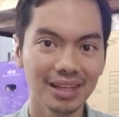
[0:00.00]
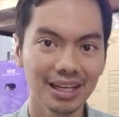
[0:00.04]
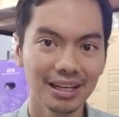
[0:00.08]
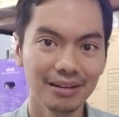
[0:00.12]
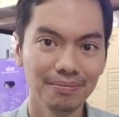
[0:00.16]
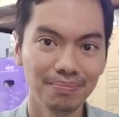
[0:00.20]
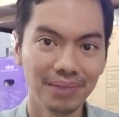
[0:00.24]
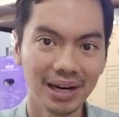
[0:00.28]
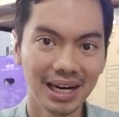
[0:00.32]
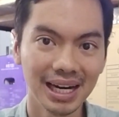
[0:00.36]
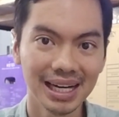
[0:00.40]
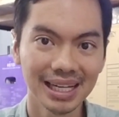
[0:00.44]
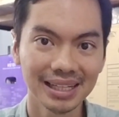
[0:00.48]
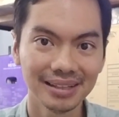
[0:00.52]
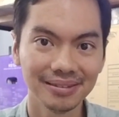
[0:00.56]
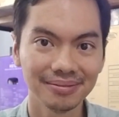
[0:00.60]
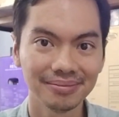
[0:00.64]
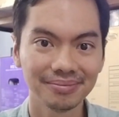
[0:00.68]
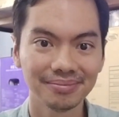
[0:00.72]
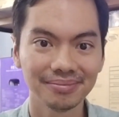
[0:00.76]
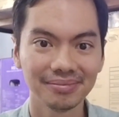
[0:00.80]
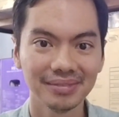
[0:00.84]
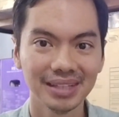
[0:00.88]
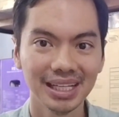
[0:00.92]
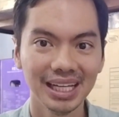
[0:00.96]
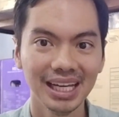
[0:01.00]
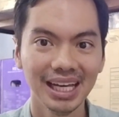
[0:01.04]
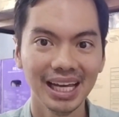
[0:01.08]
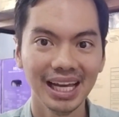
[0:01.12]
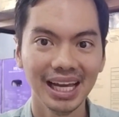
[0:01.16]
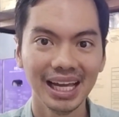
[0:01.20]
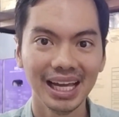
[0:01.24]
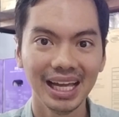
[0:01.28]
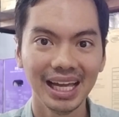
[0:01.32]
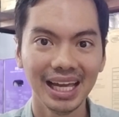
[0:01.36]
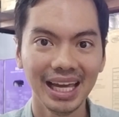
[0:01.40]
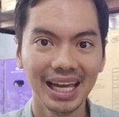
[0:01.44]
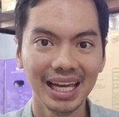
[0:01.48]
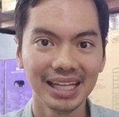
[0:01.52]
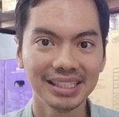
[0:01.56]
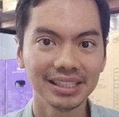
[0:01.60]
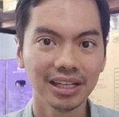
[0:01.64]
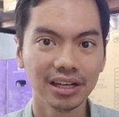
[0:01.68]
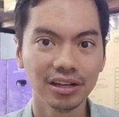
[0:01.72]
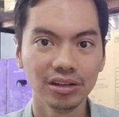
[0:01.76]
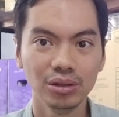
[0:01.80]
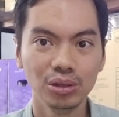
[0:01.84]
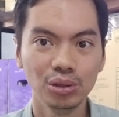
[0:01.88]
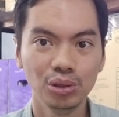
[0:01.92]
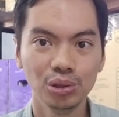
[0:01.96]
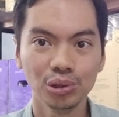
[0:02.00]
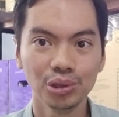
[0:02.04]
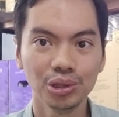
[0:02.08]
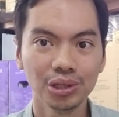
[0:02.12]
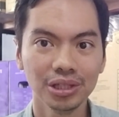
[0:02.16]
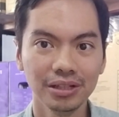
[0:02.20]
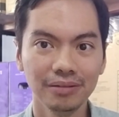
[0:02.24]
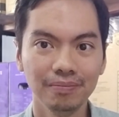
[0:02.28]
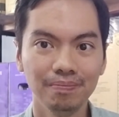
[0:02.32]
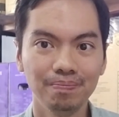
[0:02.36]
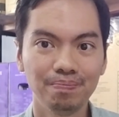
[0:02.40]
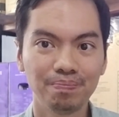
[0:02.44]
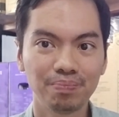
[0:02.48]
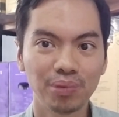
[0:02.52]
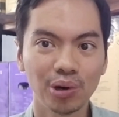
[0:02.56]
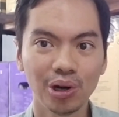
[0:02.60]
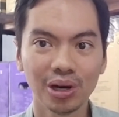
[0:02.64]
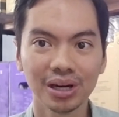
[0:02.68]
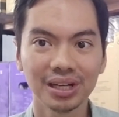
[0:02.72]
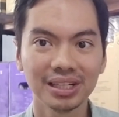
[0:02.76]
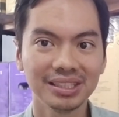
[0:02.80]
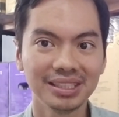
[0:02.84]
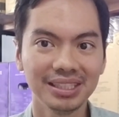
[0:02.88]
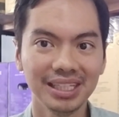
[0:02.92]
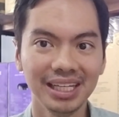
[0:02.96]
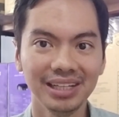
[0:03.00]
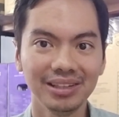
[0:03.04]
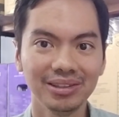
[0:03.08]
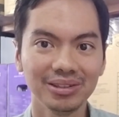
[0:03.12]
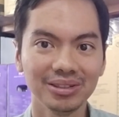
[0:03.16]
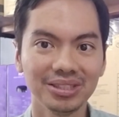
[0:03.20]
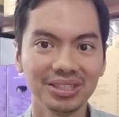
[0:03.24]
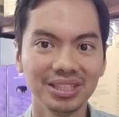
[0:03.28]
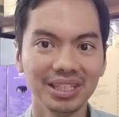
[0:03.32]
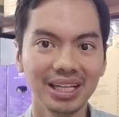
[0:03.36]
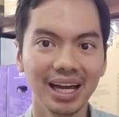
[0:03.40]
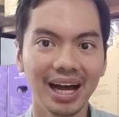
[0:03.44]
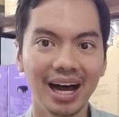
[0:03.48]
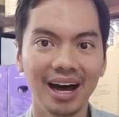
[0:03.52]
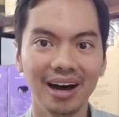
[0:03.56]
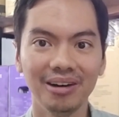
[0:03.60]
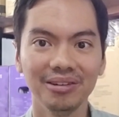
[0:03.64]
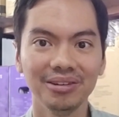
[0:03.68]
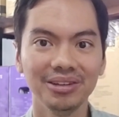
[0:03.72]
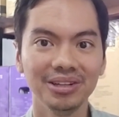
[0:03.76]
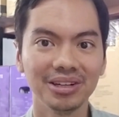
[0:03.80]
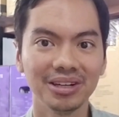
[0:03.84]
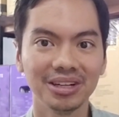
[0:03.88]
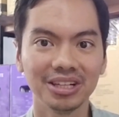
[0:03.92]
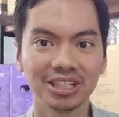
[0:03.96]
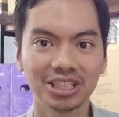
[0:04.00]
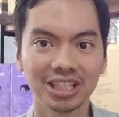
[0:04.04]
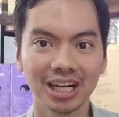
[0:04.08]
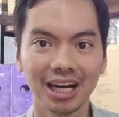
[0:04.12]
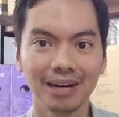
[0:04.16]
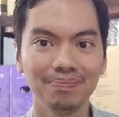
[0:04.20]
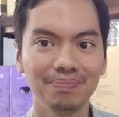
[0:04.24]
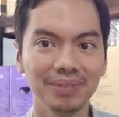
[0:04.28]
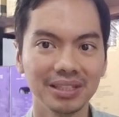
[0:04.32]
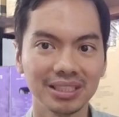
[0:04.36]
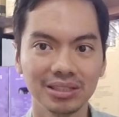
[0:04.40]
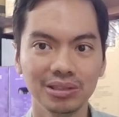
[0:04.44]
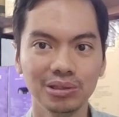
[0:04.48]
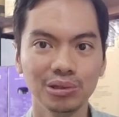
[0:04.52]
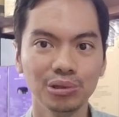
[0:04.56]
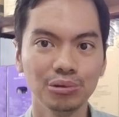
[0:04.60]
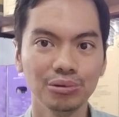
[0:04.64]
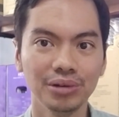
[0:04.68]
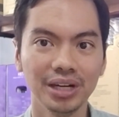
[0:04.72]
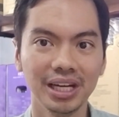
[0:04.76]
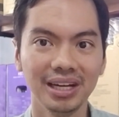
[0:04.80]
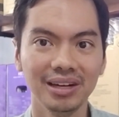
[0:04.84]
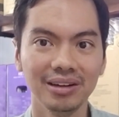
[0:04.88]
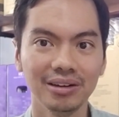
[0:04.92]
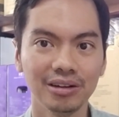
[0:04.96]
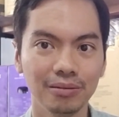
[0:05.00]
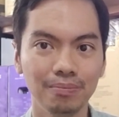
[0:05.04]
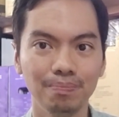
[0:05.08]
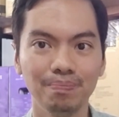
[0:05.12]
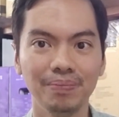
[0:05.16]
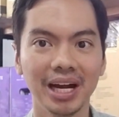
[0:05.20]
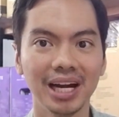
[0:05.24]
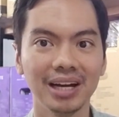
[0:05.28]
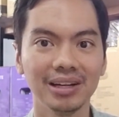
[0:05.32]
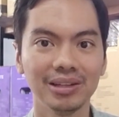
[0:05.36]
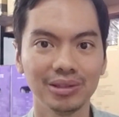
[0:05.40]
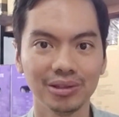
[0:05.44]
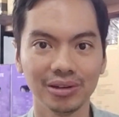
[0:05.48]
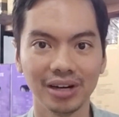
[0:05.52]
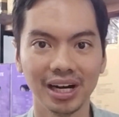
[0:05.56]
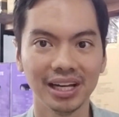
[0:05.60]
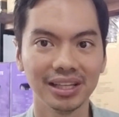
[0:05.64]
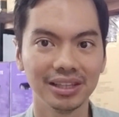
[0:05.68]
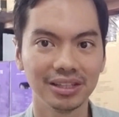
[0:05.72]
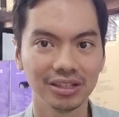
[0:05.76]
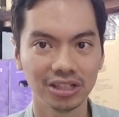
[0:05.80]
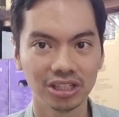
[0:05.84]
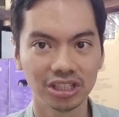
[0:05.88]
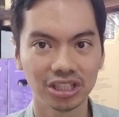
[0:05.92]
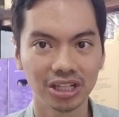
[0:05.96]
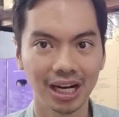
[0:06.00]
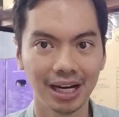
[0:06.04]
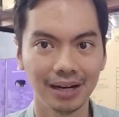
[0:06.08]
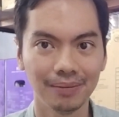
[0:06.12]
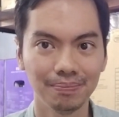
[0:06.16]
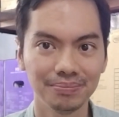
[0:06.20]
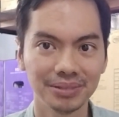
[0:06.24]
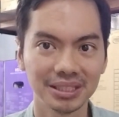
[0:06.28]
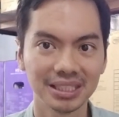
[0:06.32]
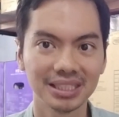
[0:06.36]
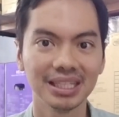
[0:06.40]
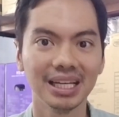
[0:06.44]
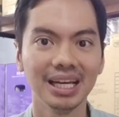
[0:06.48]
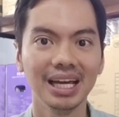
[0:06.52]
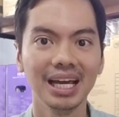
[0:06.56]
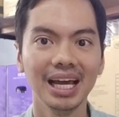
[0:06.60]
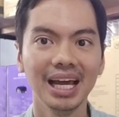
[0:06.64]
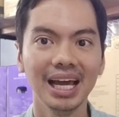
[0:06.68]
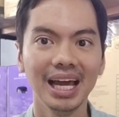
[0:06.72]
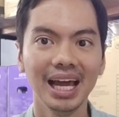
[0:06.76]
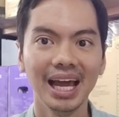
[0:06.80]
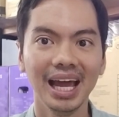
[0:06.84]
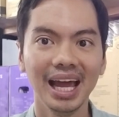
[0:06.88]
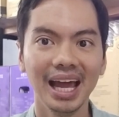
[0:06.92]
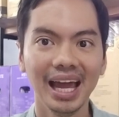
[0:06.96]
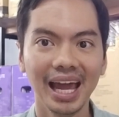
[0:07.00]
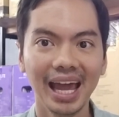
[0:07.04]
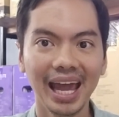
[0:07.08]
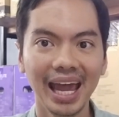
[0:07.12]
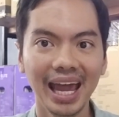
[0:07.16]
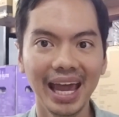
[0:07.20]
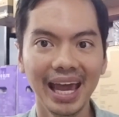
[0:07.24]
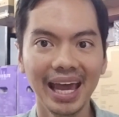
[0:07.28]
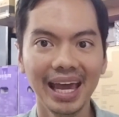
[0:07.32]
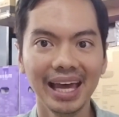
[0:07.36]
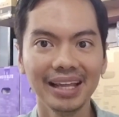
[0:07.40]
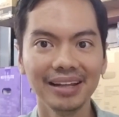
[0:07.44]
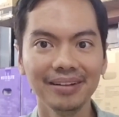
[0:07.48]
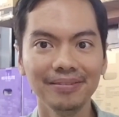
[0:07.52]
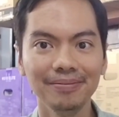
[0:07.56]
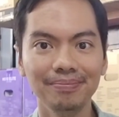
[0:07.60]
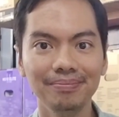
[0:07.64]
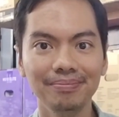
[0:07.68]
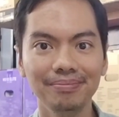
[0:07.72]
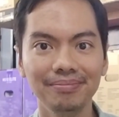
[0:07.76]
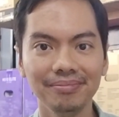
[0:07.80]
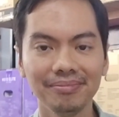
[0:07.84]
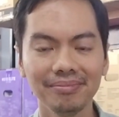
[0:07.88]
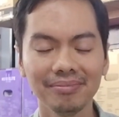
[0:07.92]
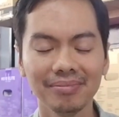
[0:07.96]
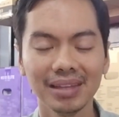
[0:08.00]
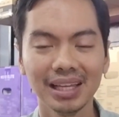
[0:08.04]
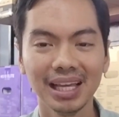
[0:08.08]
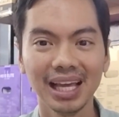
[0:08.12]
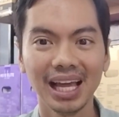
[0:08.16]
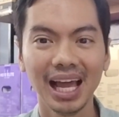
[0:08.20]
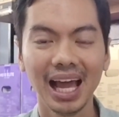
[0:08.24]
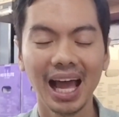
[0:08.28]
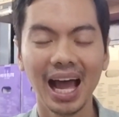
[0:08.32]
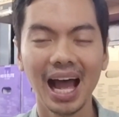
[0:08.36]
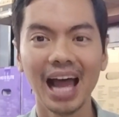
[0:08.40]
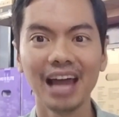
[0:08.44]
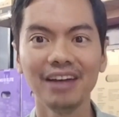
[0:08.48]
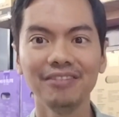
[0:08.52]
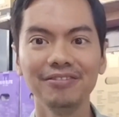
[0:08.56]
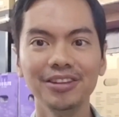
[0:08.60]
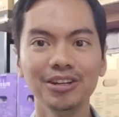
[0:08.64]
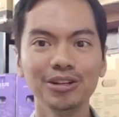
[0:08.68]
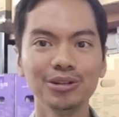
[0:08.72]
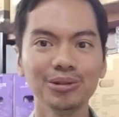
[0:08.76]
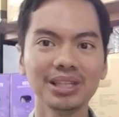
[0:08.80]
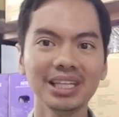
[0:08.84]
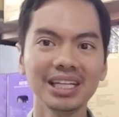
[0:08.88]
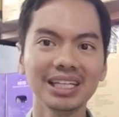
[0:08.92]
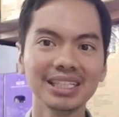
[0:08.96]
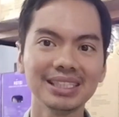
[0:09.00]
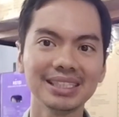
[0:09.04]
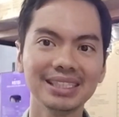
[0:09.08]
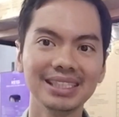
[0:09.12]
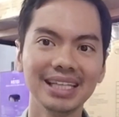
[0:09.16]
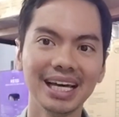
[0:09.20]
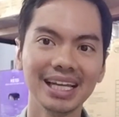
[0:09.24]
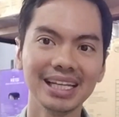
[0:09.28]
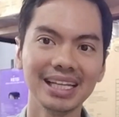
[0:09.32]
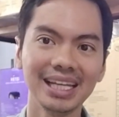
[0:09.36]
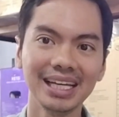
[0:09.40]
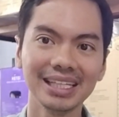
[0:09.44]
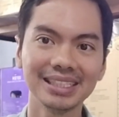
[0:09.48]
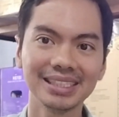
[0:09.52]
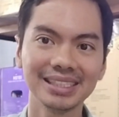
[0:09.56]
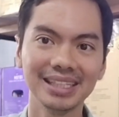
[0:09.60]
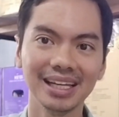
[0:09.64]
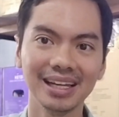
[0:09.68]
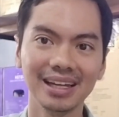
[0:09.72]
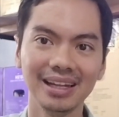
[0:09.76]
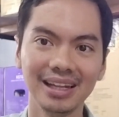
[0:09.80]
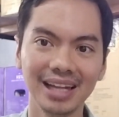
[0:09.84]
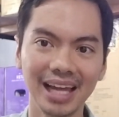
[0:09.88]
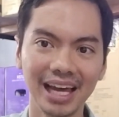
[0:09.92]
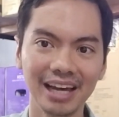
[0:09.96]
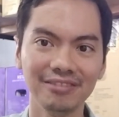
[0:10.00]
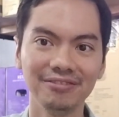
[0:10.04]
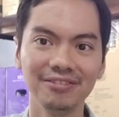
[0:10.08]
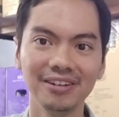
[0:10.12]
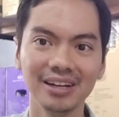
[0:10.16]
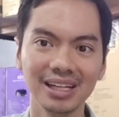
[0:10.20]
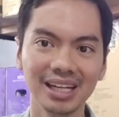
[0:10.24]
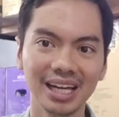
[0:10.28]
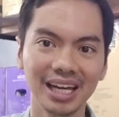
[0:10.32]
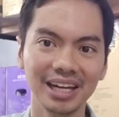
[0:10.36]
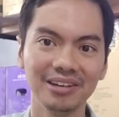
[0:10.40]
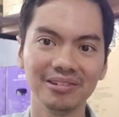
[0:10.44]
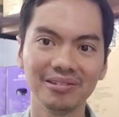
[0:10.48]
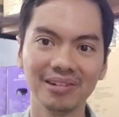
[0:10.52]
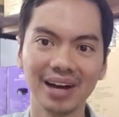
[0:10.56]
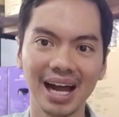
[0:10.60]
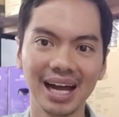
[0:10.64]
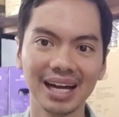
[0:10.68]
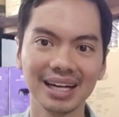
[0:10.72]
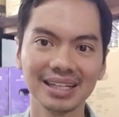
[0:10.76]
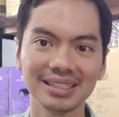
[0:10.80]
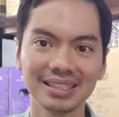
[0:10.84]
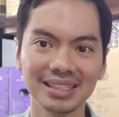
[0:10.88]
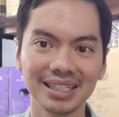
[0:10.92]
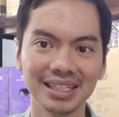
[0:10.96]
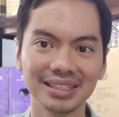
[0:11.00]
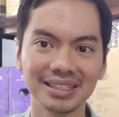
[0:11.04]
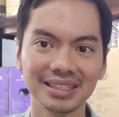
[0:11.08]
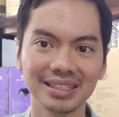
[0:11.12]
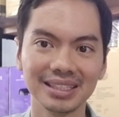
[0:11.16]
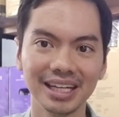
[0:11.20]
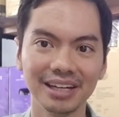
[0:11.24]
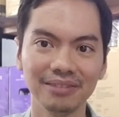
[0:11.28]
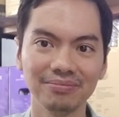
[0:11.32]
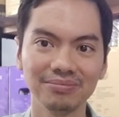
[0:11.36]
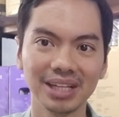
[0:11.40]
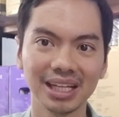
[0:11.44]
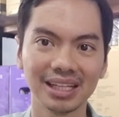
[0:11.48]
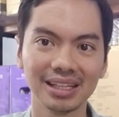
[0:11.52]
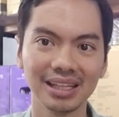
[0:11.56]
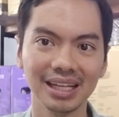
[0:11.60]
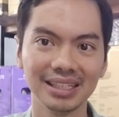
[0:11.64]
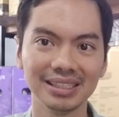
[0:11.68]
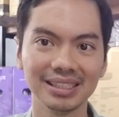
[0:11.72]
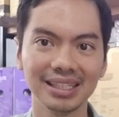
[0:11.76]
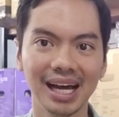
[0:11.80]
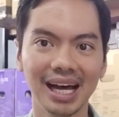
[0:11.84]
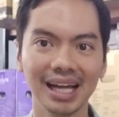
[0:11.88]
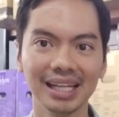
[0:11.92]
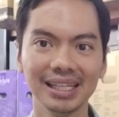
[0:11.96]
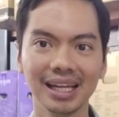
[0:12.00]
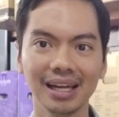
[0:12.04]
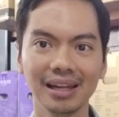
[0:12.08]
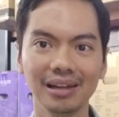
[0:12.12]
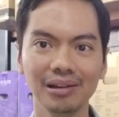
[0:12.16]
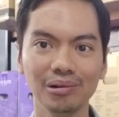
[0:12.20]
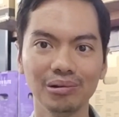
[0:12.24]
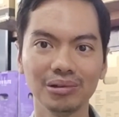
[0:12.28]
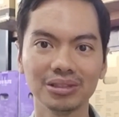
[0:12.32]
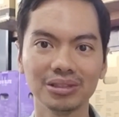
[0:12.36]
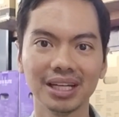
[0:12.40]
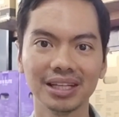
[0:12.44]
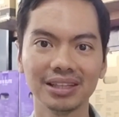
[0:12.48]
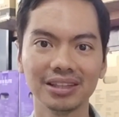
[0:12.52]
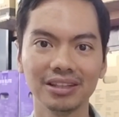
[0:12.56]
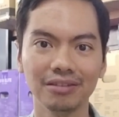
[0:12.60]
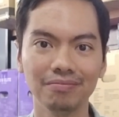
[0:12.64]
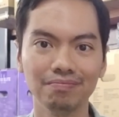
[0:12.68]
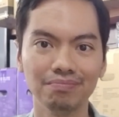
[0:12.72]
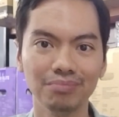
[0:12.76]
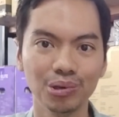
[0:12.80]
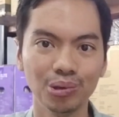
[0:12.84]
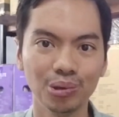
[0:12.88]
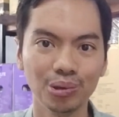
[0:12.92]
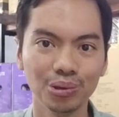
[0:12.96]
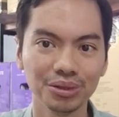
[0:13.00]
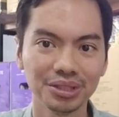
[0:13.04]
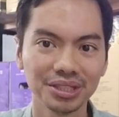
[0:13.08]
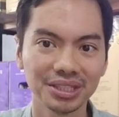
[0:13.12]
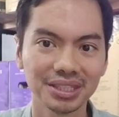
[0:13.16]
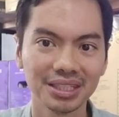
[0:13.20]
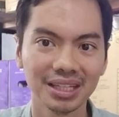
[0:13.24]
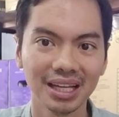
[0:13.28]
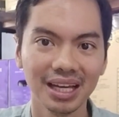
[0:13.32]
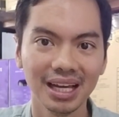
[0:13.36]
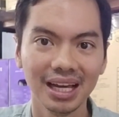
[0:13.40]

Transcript: But it's a good proxy to see how your shop is doing compared to other shops. And I've noticed that it's the level and rank system that Lazada looks at the most.